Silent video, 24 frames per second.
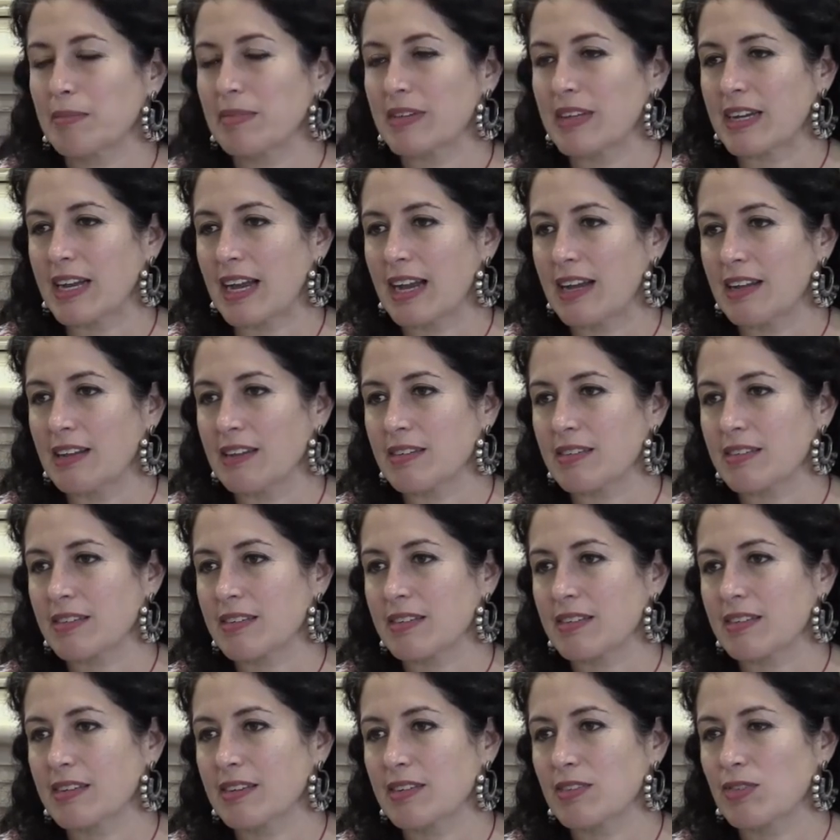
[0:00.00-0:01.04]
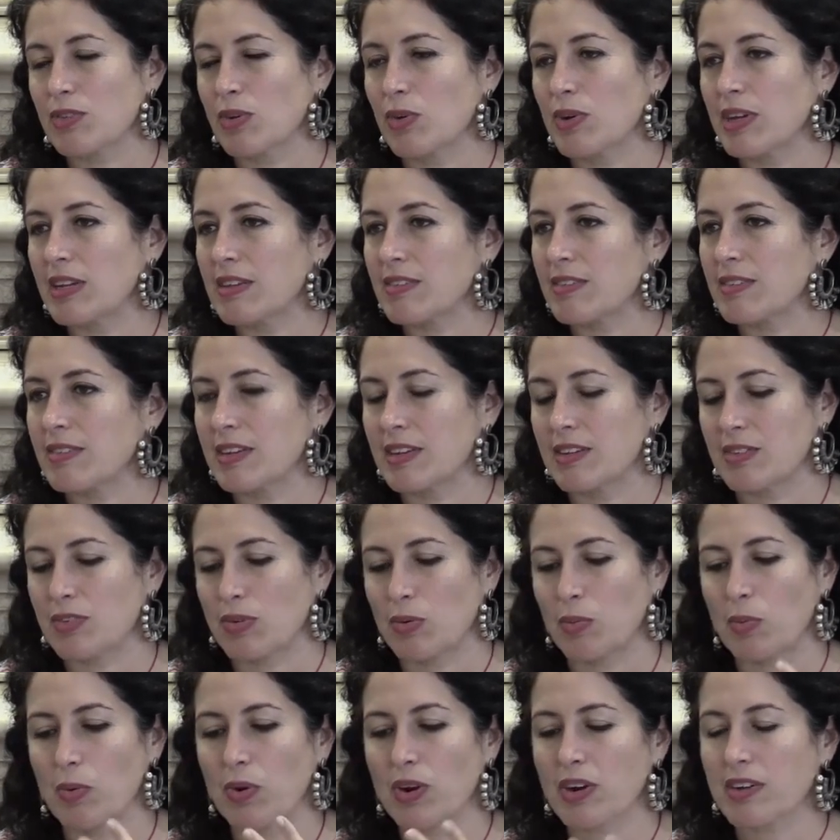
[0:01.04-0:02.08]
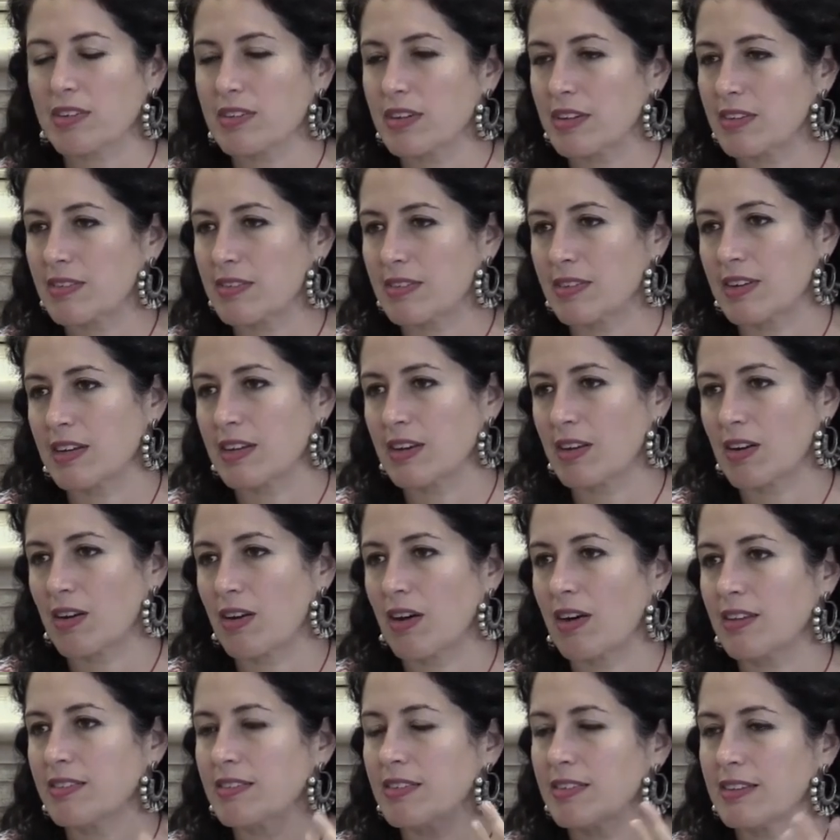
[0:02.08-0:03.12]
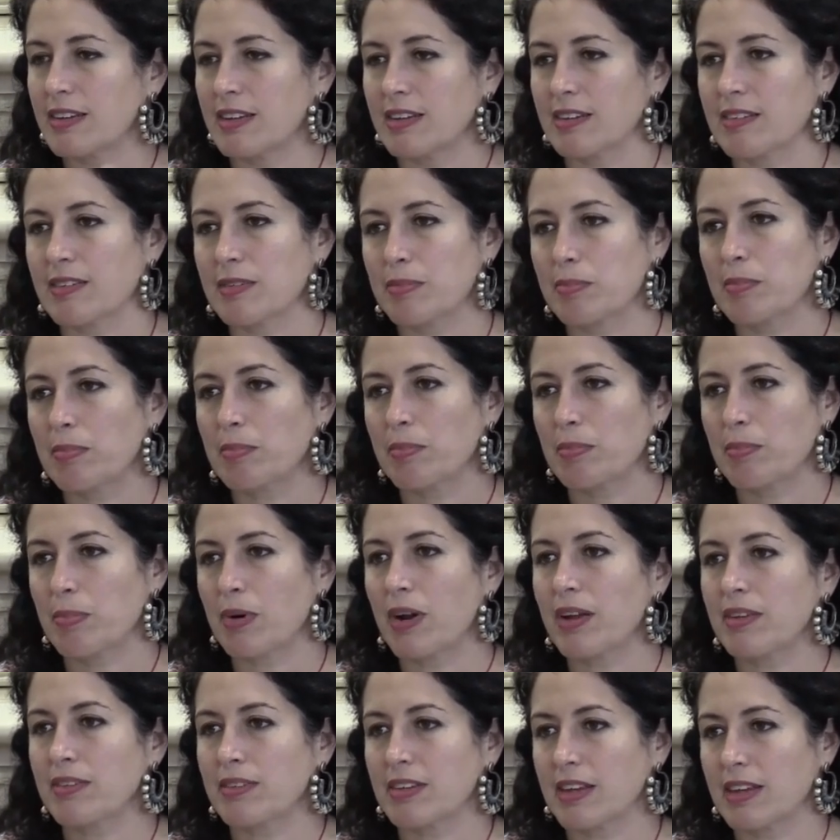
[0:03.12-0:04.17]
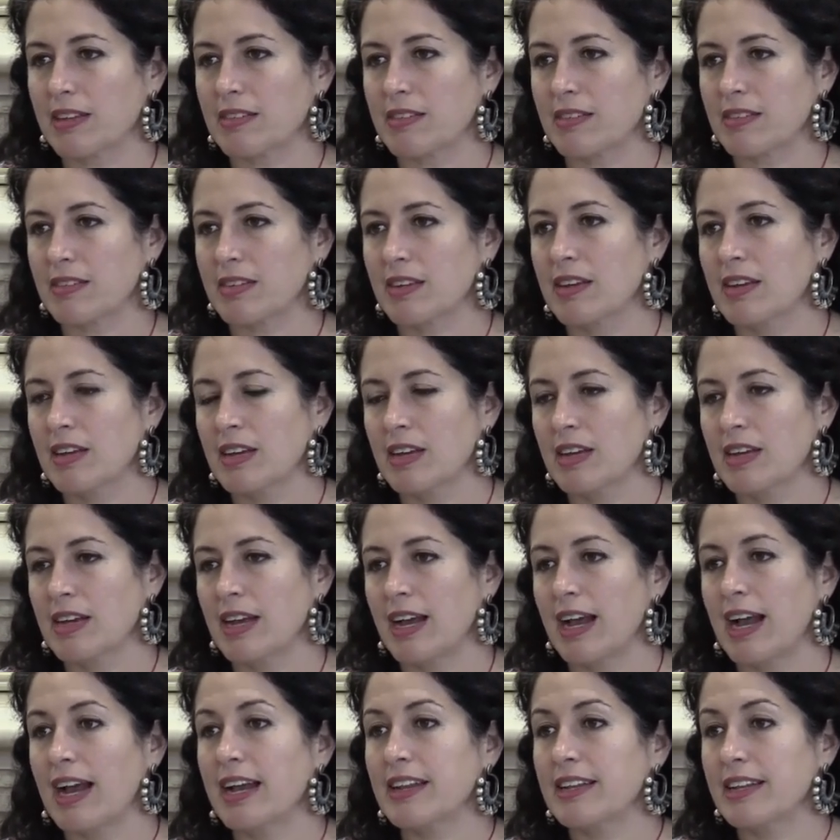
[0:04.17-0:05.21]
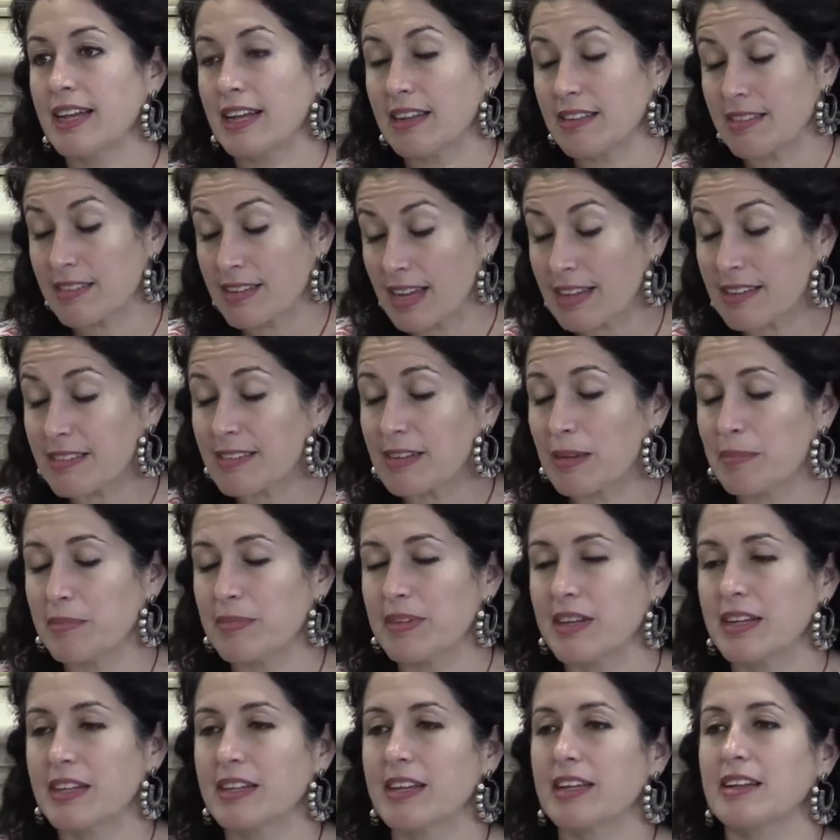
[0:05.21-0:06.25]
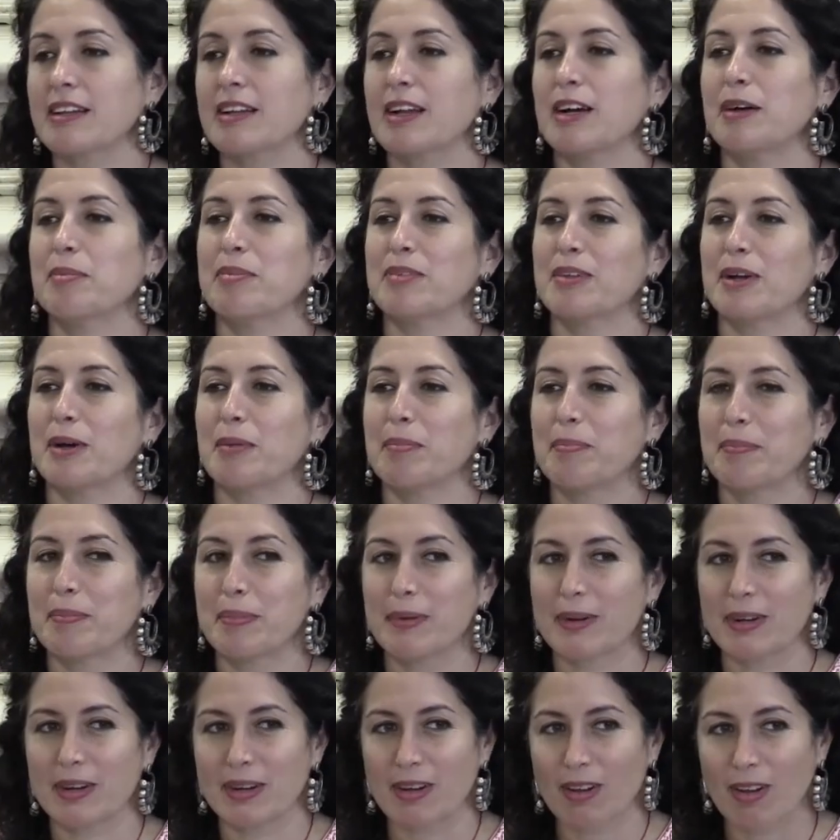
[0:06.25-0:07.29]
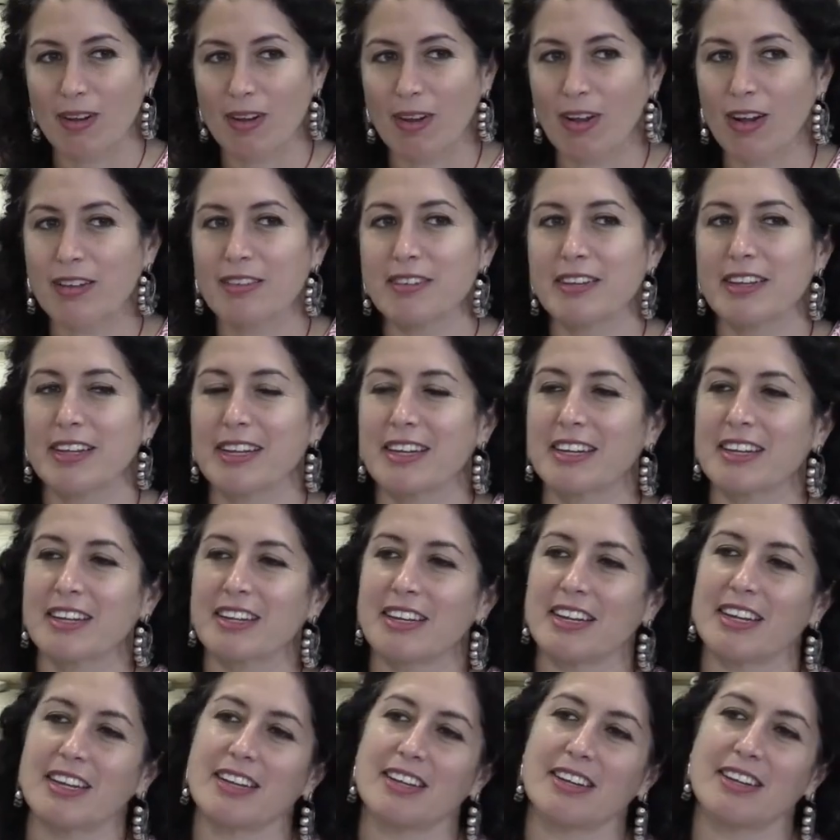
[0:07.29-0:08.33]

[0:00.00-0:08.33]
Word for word: something else. So it's it's a work that's in constant process. And that, that's something that comes up uh, a lot in,